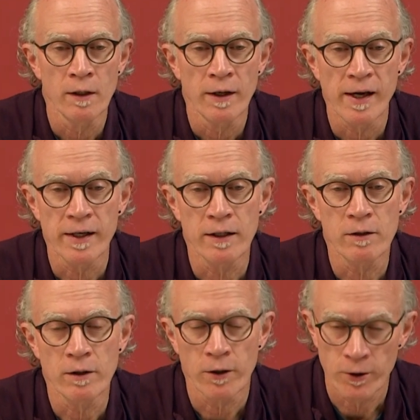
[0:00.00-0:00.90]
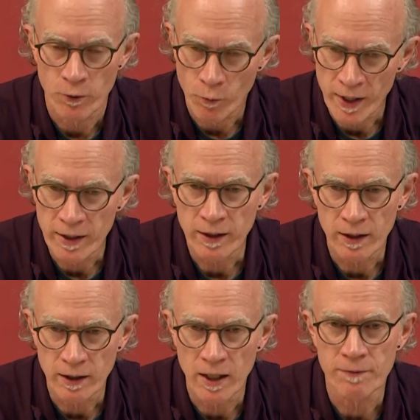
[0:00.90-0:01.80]
And in her
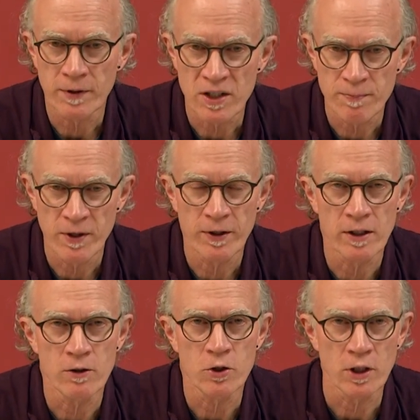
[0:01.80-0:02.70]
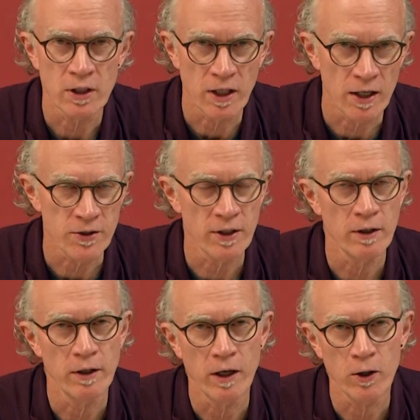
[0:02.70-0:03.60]
waking life experience, she
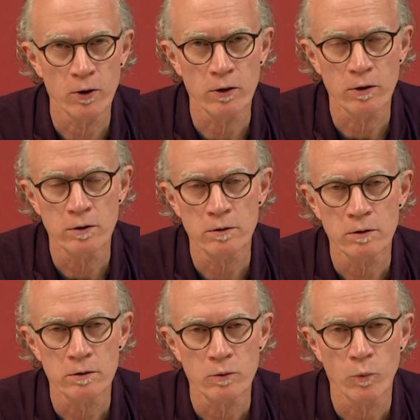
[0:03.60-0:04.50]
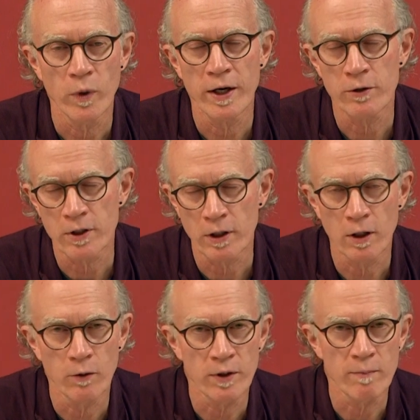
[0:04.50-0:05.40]
doesn't know where to
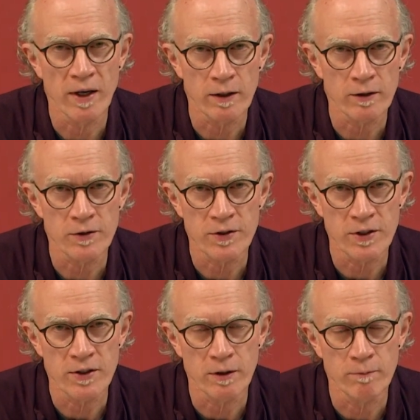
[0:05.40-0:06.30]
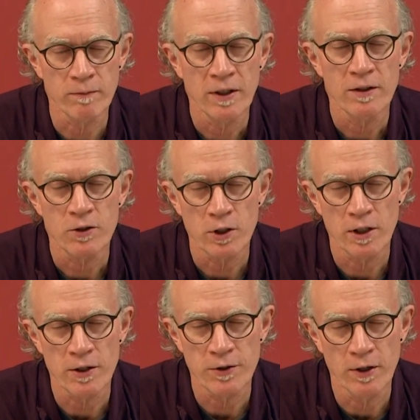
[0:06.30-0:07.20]
go in the medical system. She
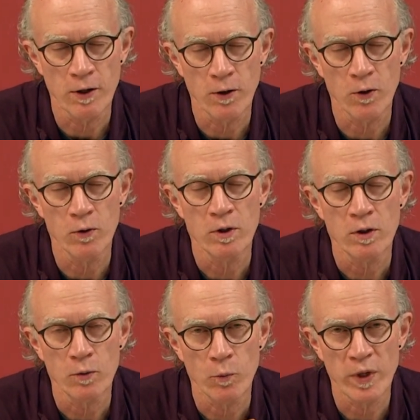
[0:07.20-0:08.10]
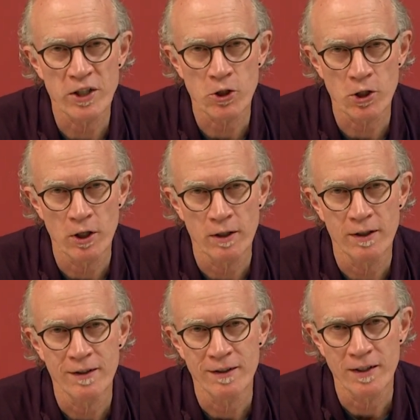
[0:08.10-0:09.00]
doesn't know which
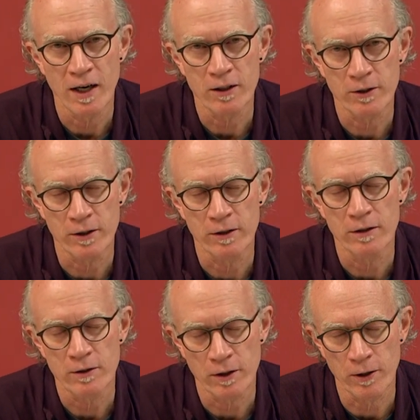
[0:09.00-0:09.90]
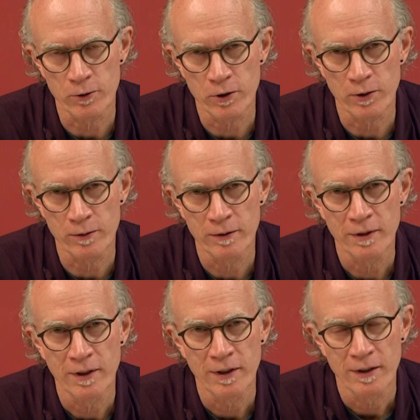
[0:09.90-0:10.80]
doctor to go to.
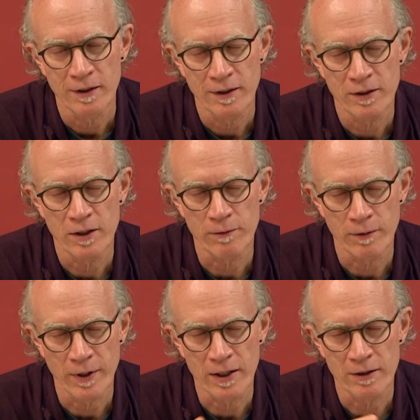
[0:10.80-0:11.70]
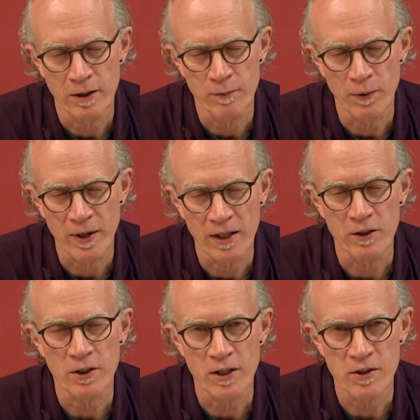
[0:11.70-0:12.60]
Different, right?
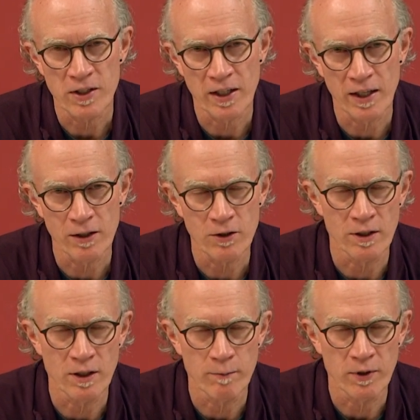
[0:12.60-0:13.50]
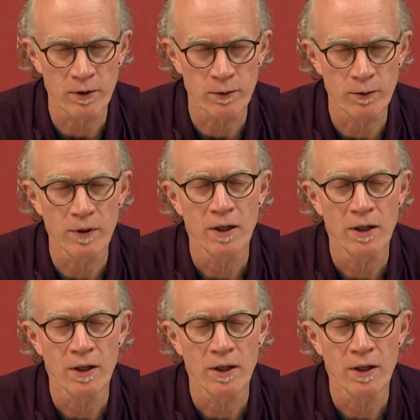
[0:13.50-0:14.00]
W-H-I-C-H and W-I-T-C-H.